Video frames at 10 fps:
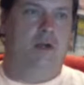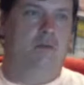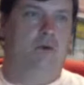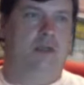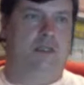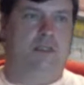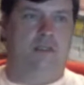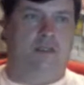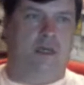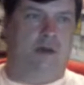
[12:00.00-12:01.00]
whereas
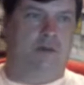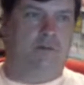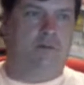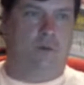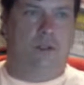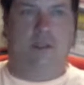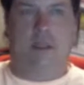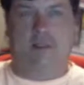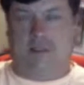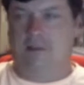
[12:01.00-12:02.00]
his Ford
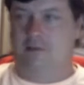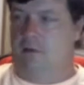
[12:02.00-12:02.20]
doesn't.